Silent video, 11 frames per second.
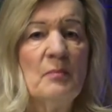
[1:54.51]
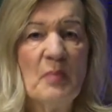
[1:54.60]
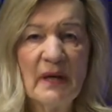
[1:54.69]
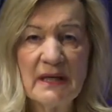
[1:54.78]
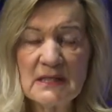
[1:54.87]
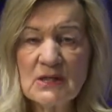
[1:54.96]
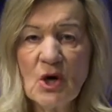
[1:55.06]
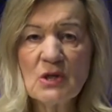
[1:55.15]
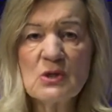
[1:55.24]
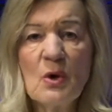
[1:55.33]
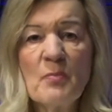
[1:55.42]
But it's
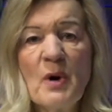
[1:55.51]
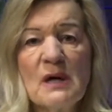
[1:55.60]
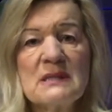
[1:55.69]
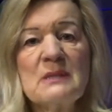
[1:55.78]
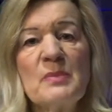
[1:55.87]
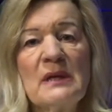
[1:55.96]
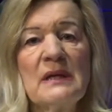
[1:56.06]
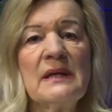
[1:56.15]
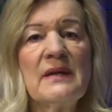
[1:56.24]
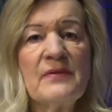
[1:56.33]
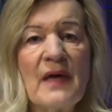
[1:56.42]
also a
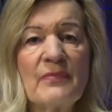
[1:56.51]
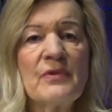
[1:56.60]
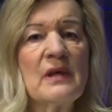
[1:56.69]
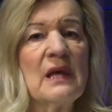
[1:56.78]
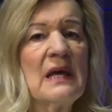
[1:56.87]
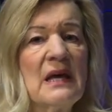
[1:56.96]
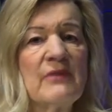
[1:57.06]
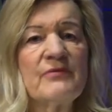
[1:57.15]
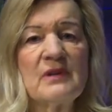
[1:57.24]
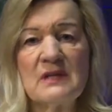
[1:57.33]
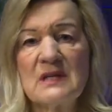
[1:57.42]
possibility that the
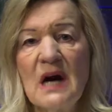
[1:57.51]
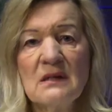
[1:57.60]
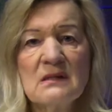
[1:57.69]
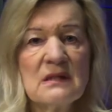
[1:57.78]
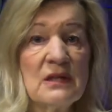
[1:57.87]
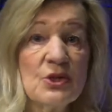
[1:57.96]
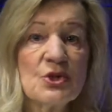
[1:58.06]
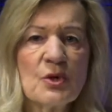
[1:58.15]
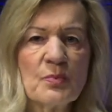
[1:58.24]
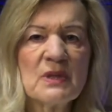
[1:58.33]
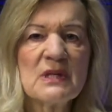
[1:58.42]
gift, tongues and
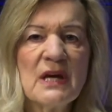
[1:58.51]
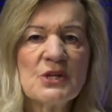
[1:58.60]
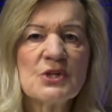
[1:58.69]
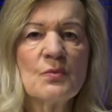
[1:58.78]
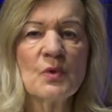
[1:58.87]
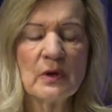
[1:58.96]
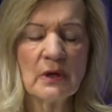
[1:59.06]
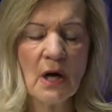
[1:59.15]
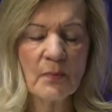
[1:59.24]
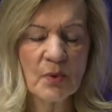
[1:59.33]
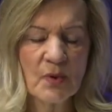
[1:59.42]
interpretation, were in
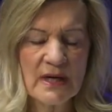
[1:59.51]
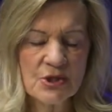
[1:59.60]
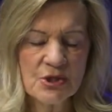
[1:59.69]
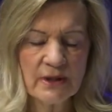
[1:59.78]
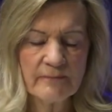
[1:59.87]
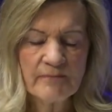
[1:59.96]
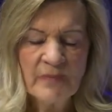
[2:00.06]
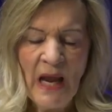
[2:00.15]
operation.